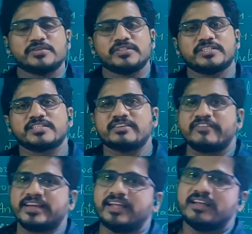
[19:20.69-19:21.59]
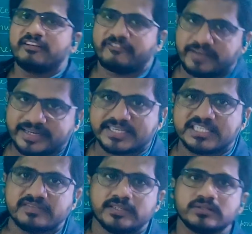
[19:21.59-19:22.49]
So this is a very
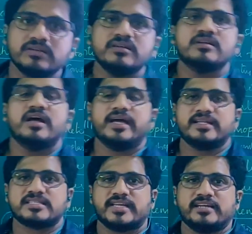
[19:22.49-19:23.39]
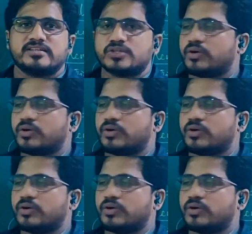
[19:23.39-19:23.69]
finest way to understand.